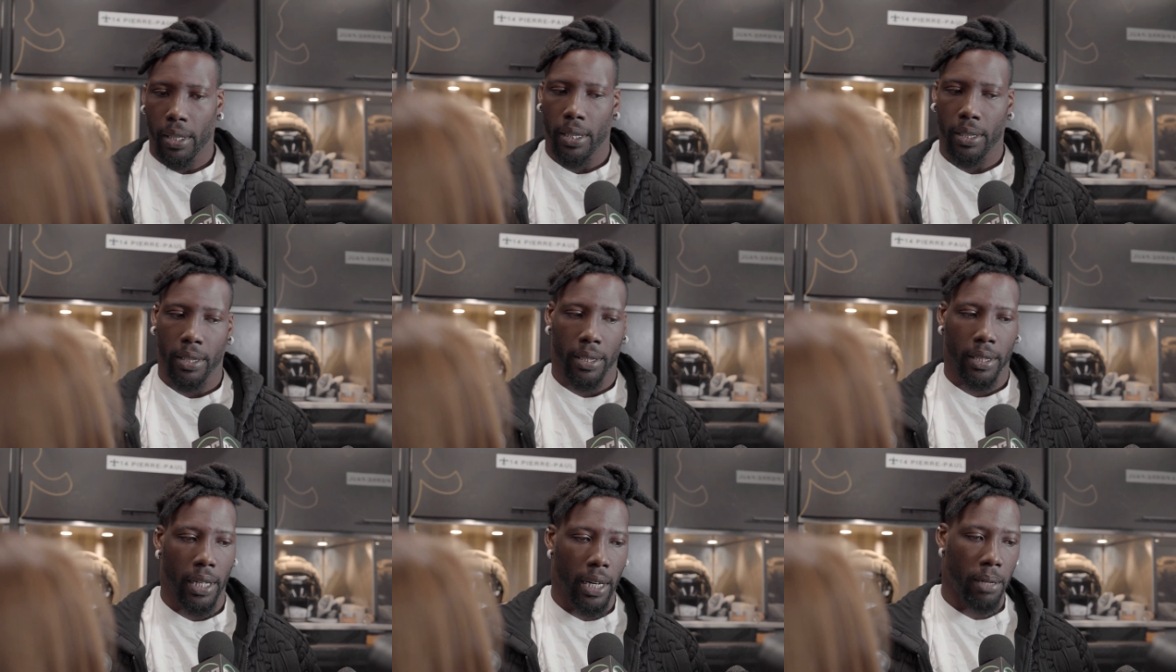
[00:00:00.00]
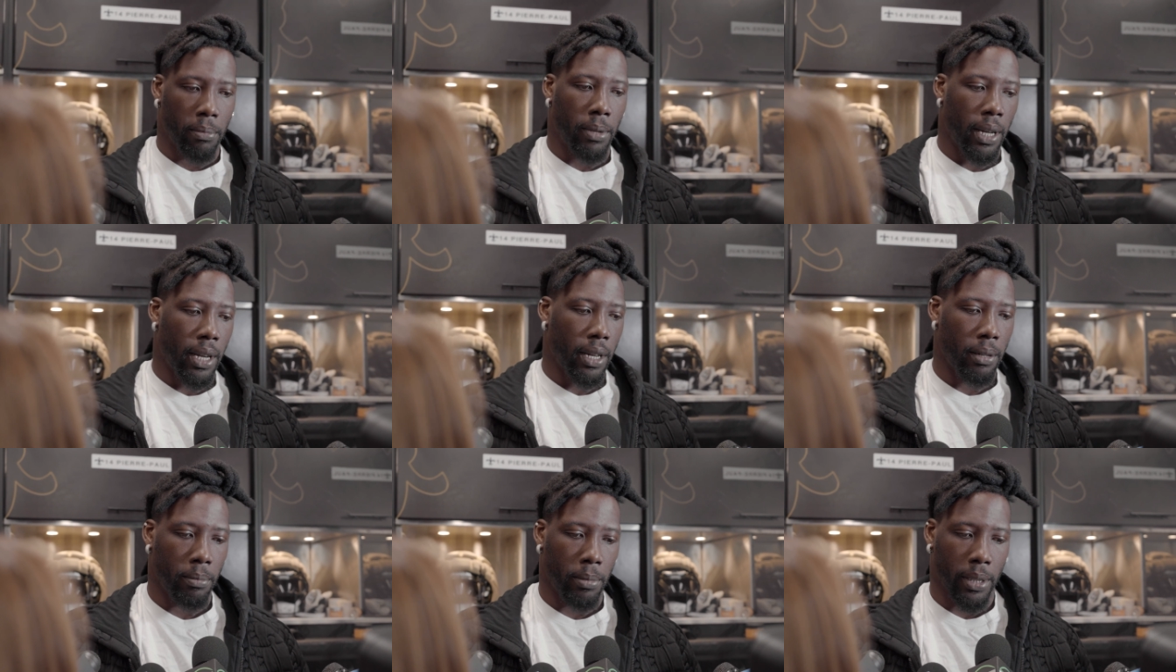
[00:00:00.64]
it's the same
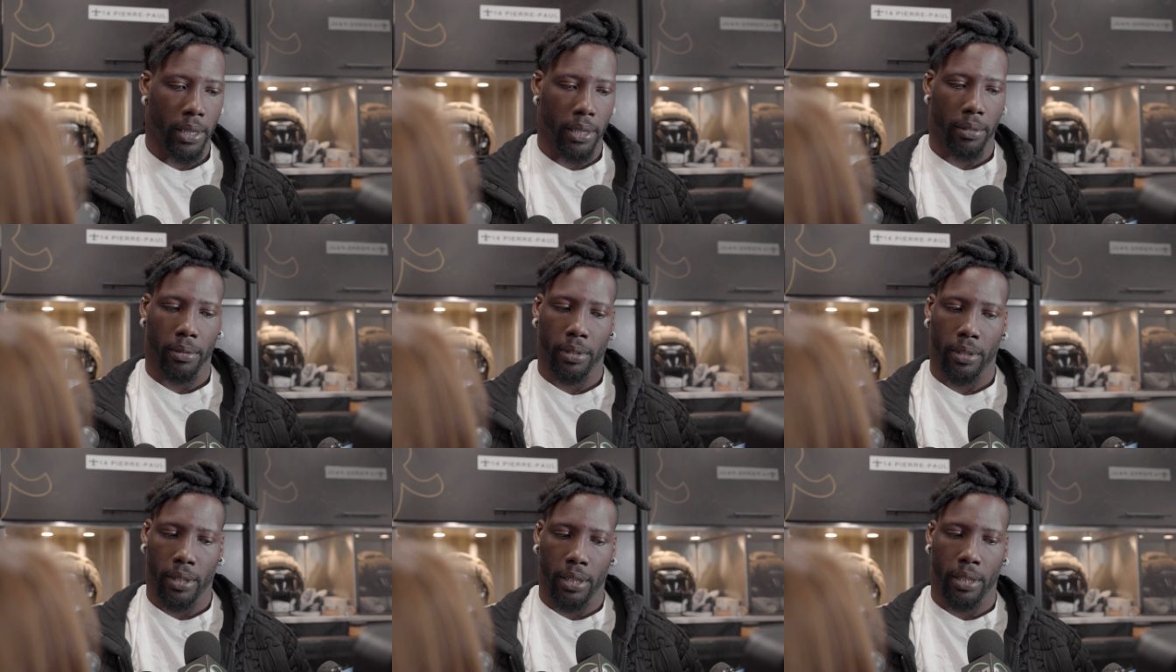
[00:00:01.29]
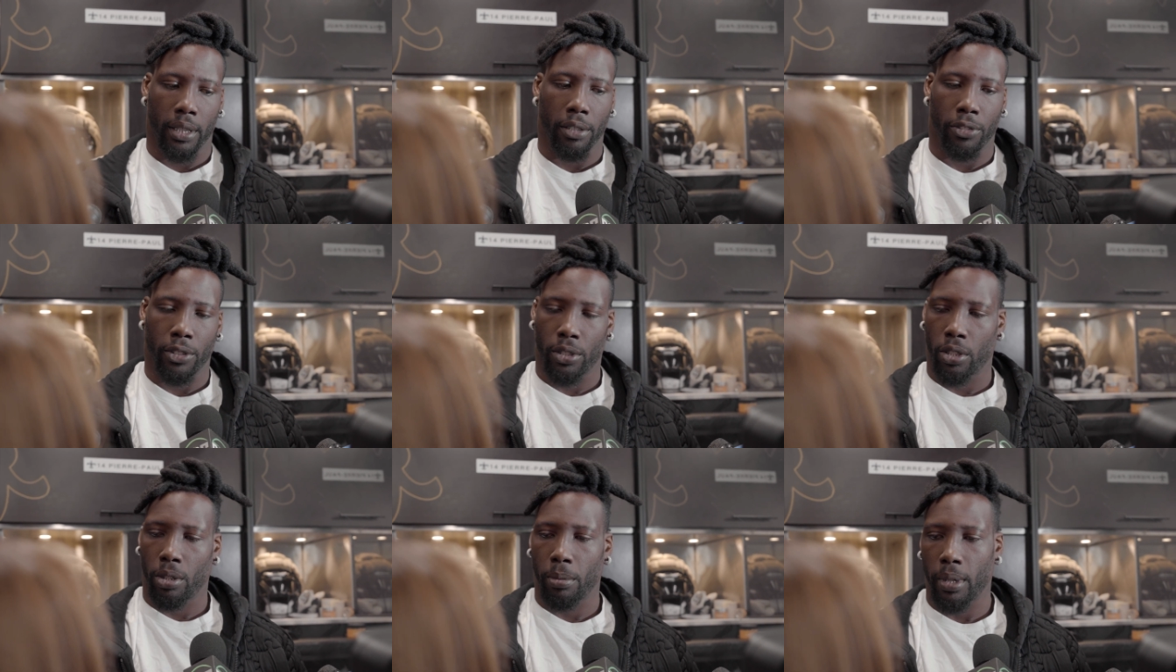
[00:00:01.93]
thing, but just different
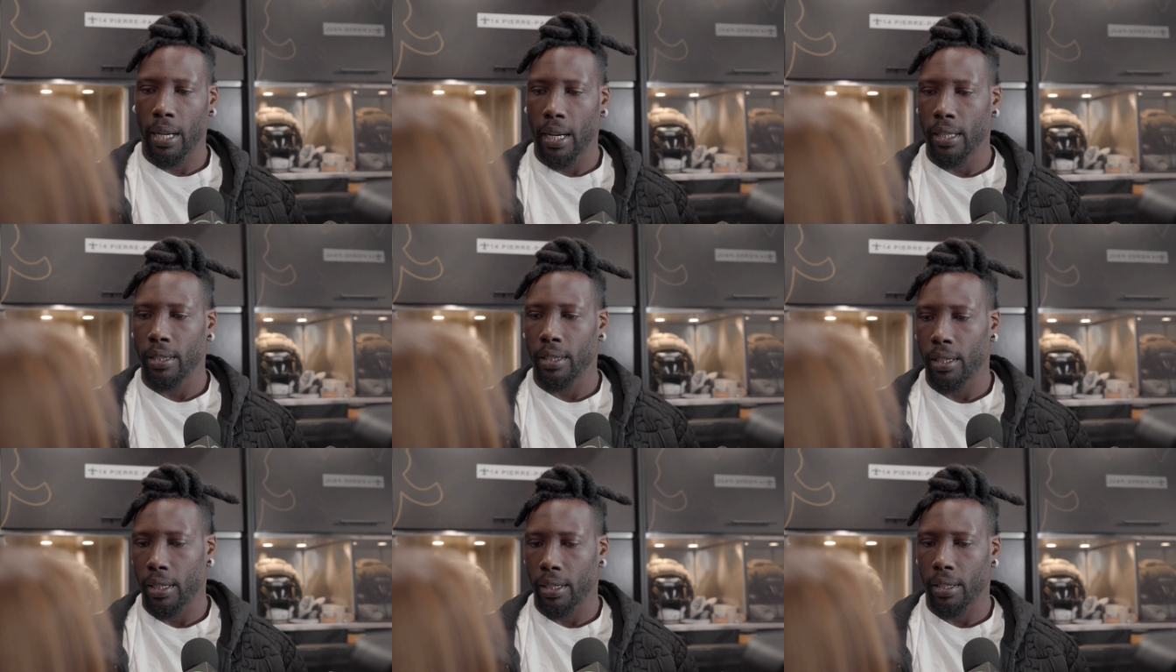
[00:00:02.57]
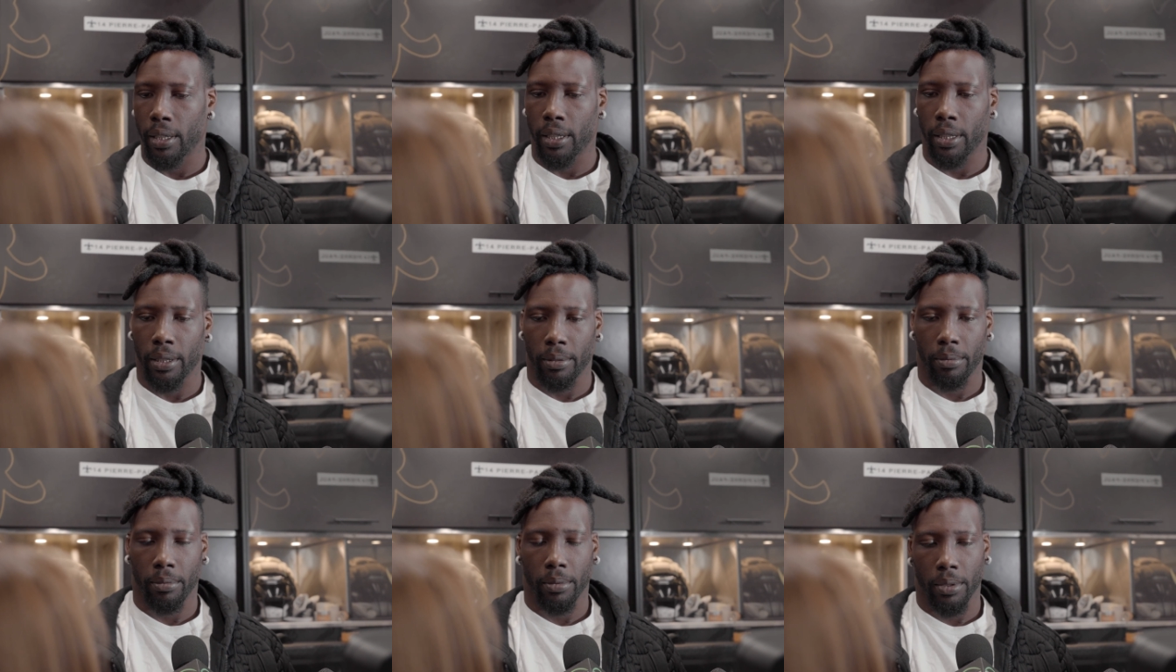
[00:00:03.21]
terminology
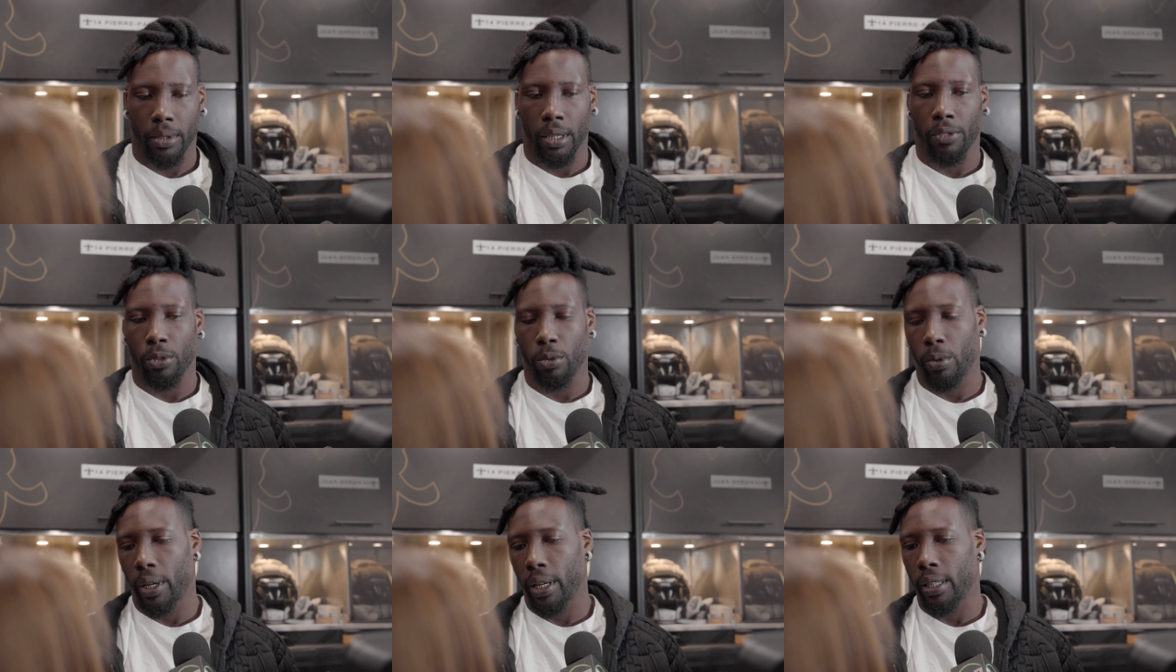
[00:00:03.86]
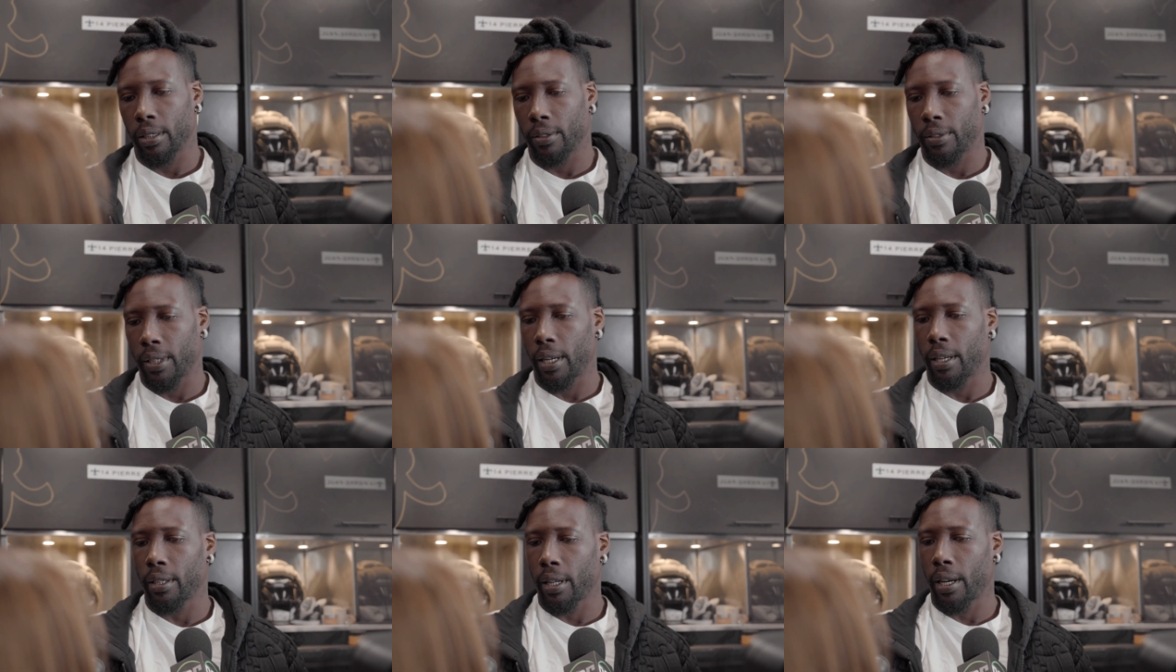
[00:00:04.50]
and different ways of
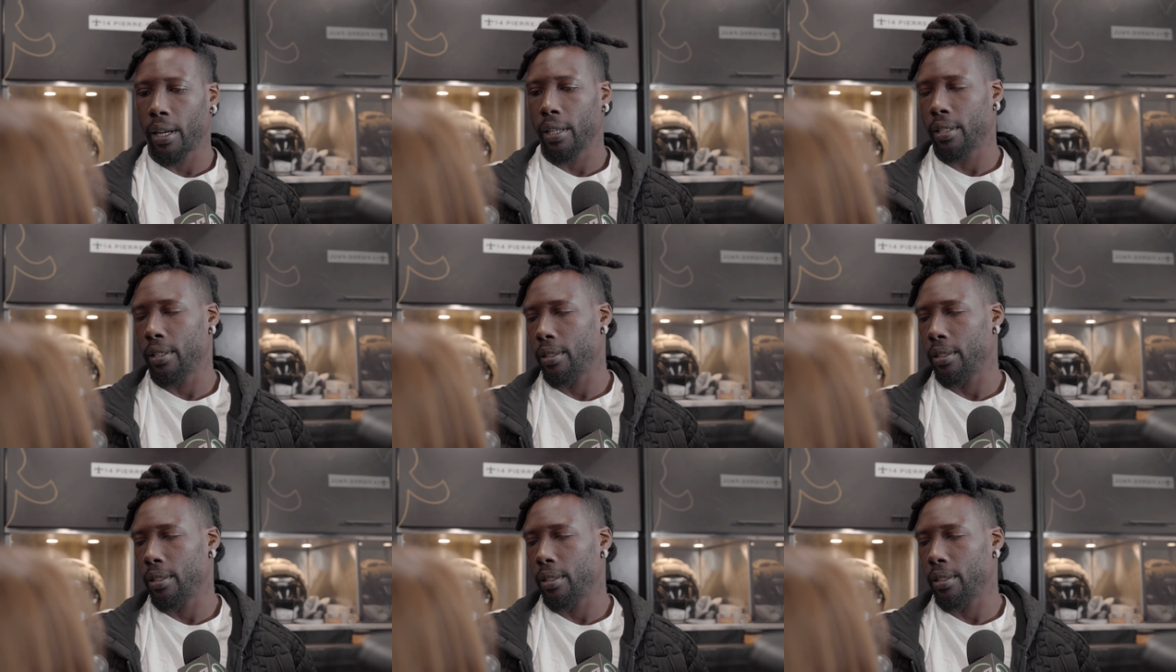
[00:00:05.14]
saying things.